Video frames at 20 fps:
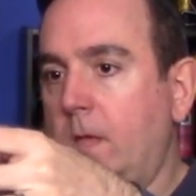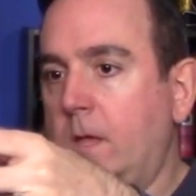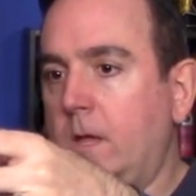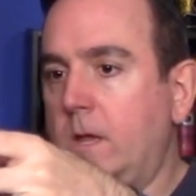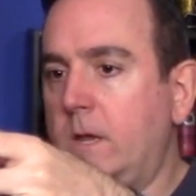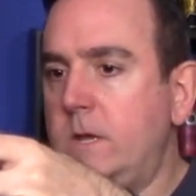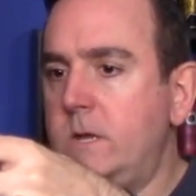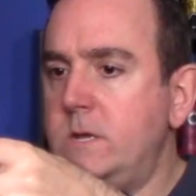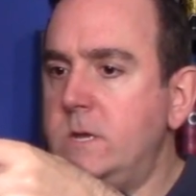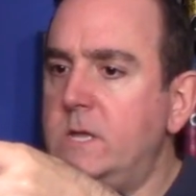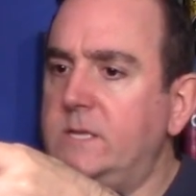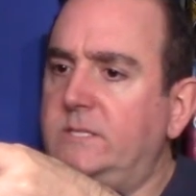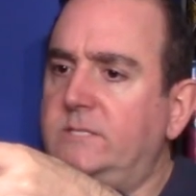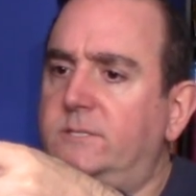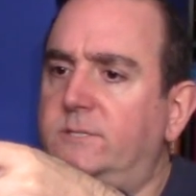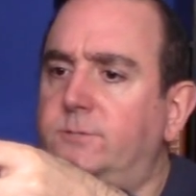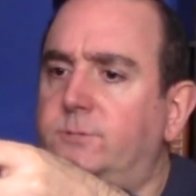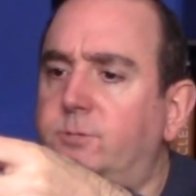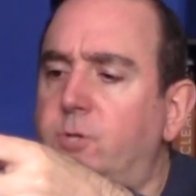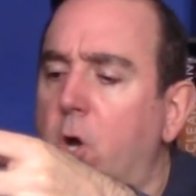A nice
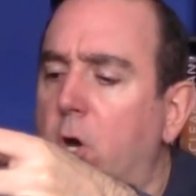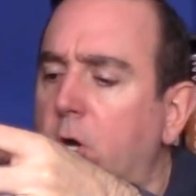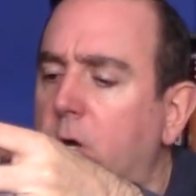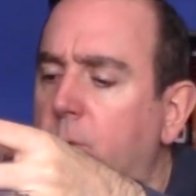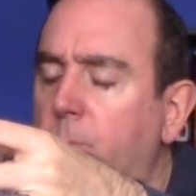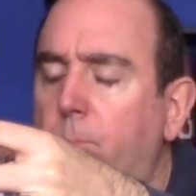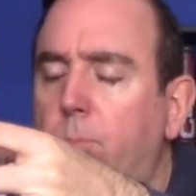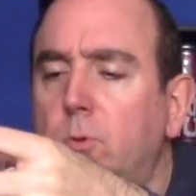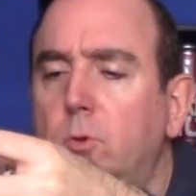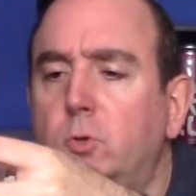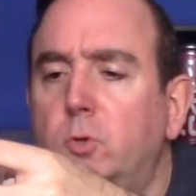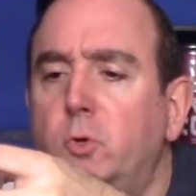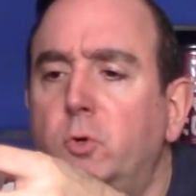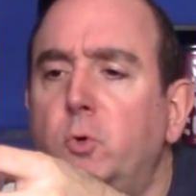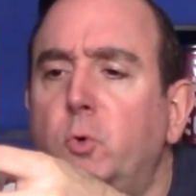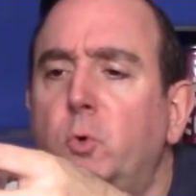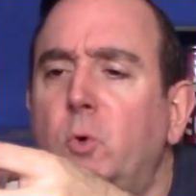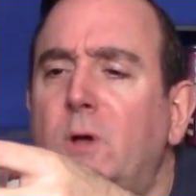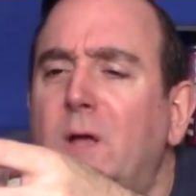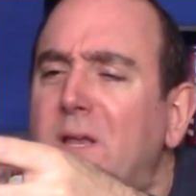dark
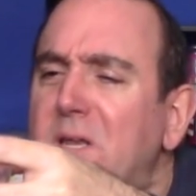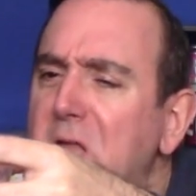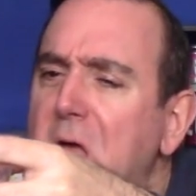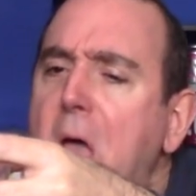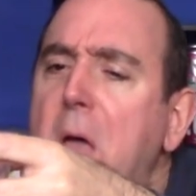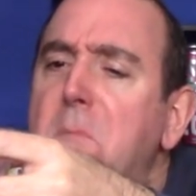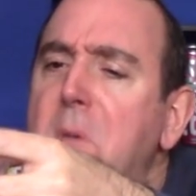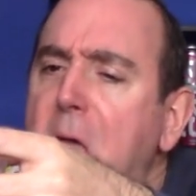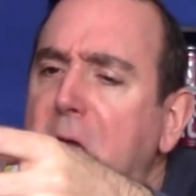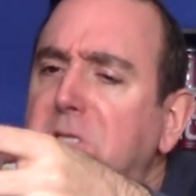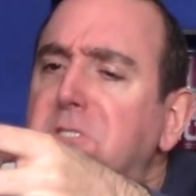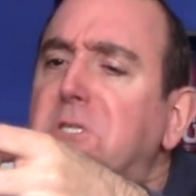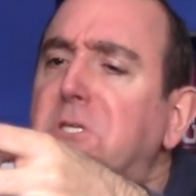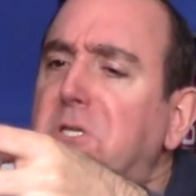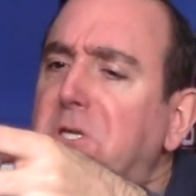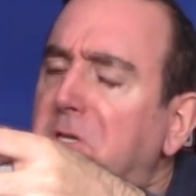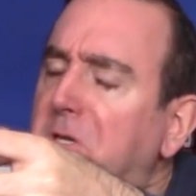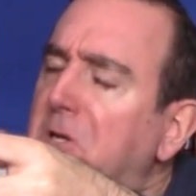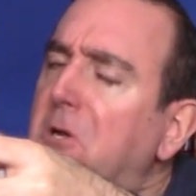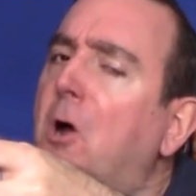blue, and I'm actually
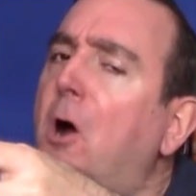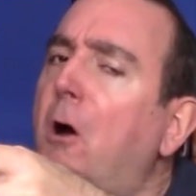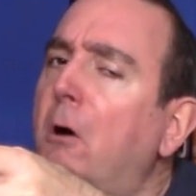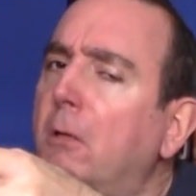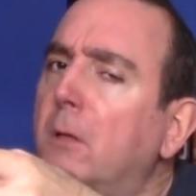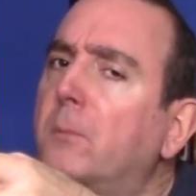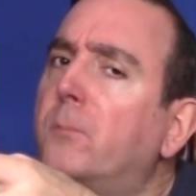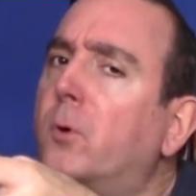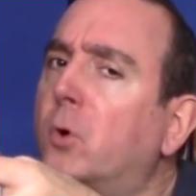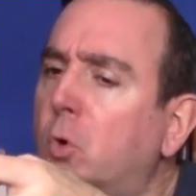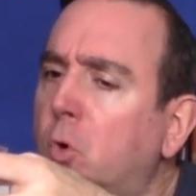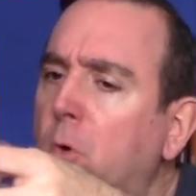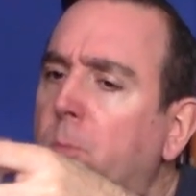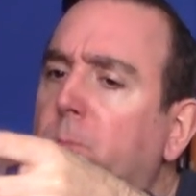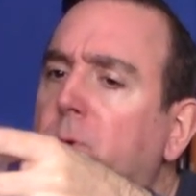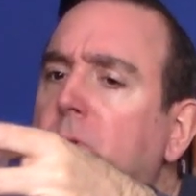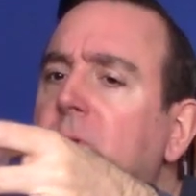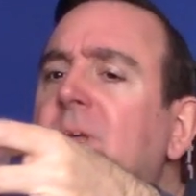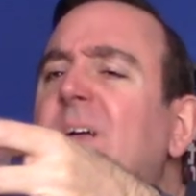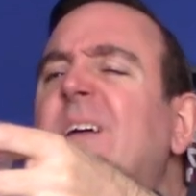gonna call it
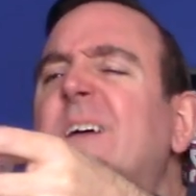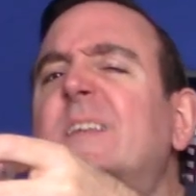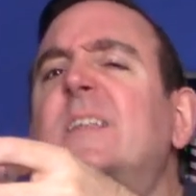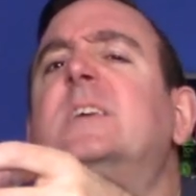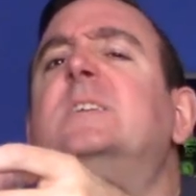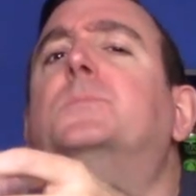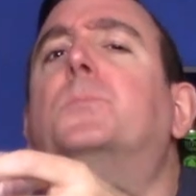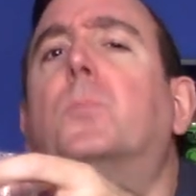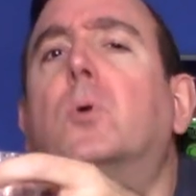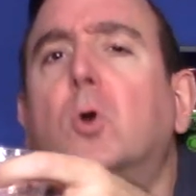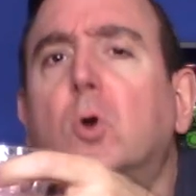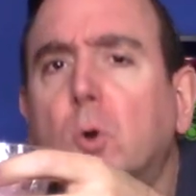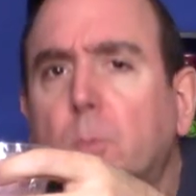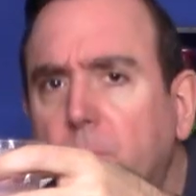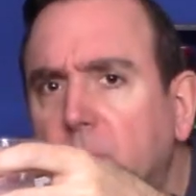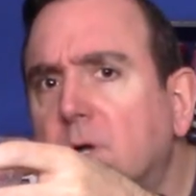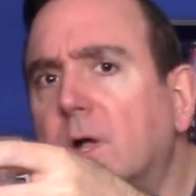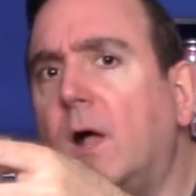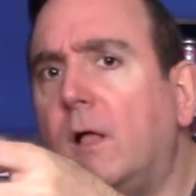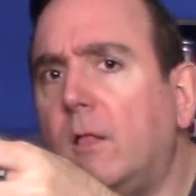purple. A nice
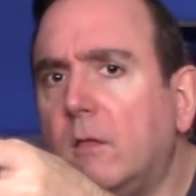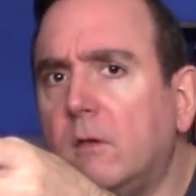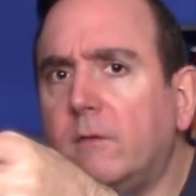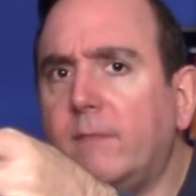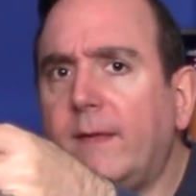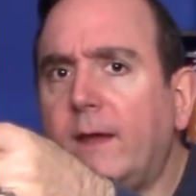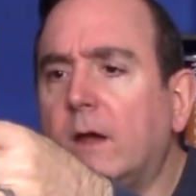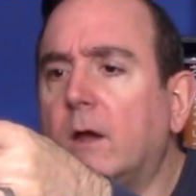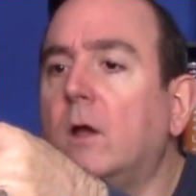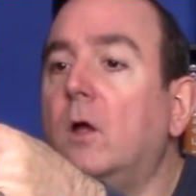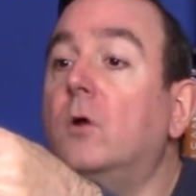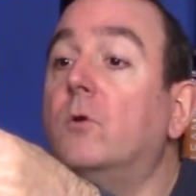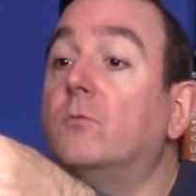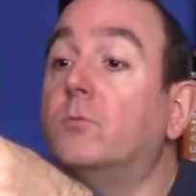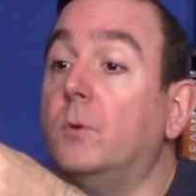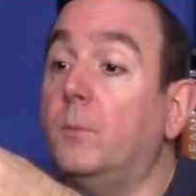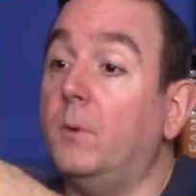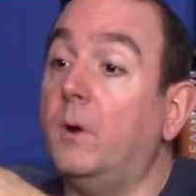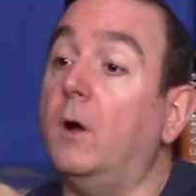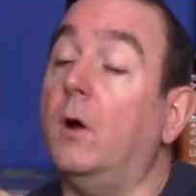purple color there
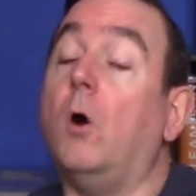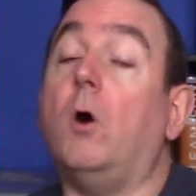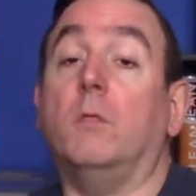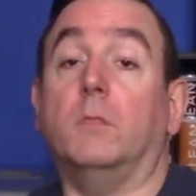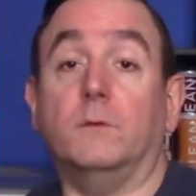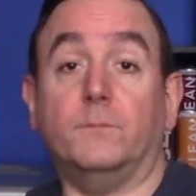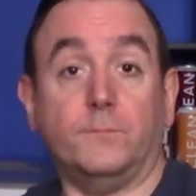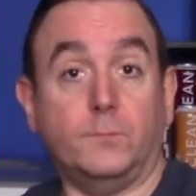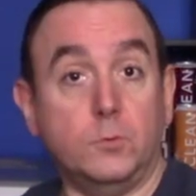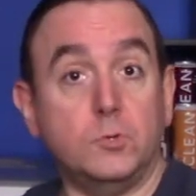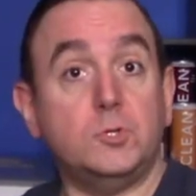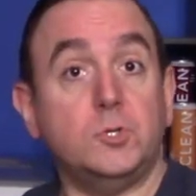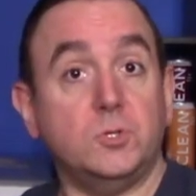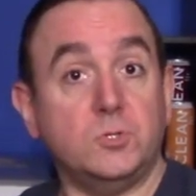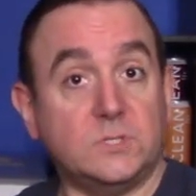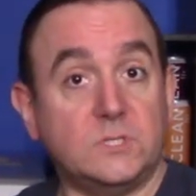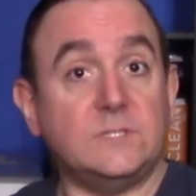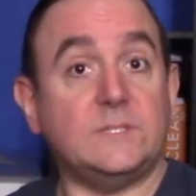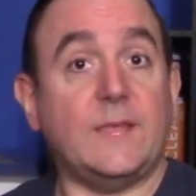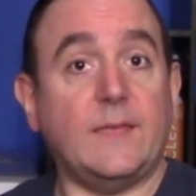from all the fruit
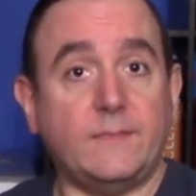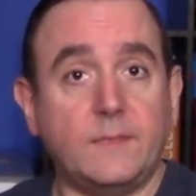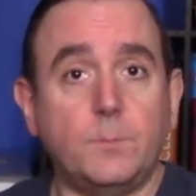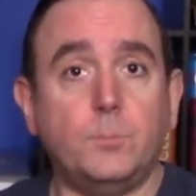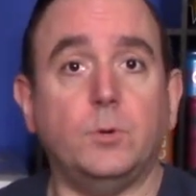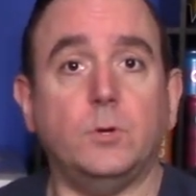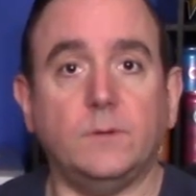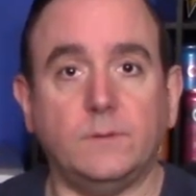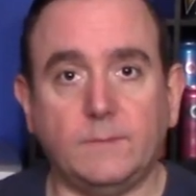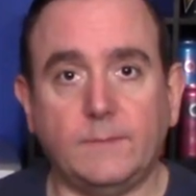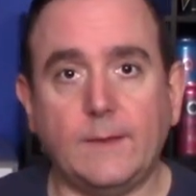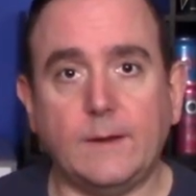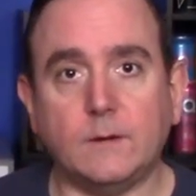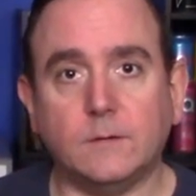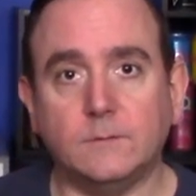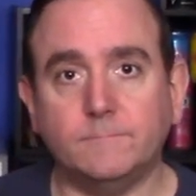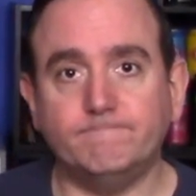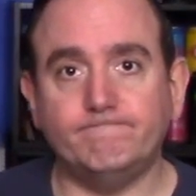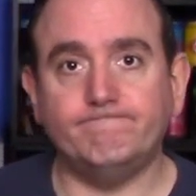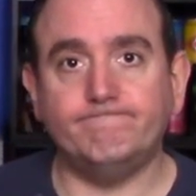juices that they put in
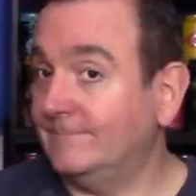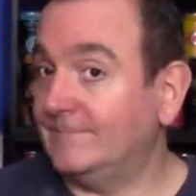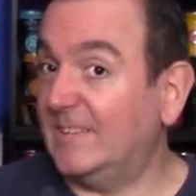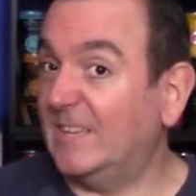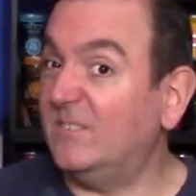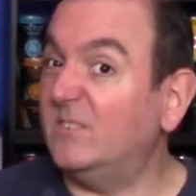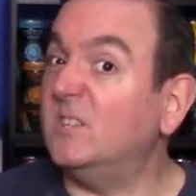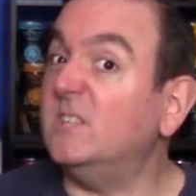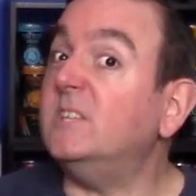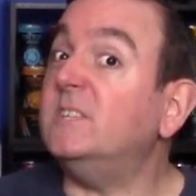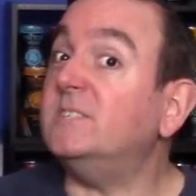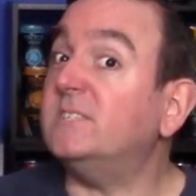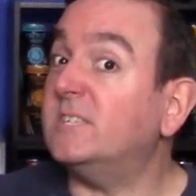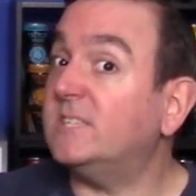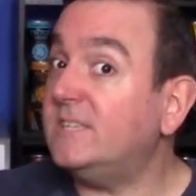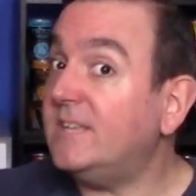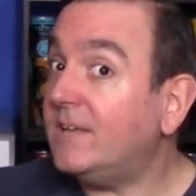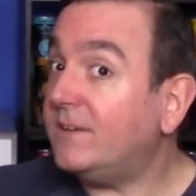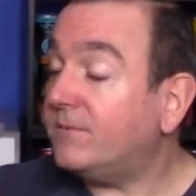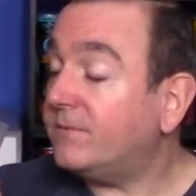there. Give it a little
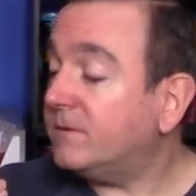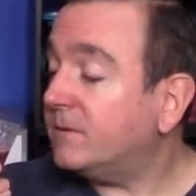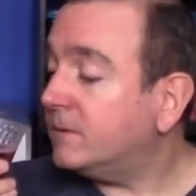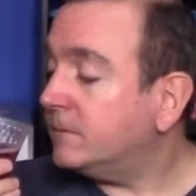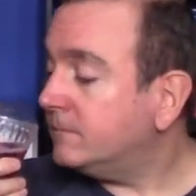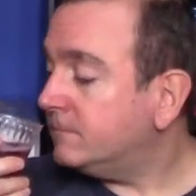sniff.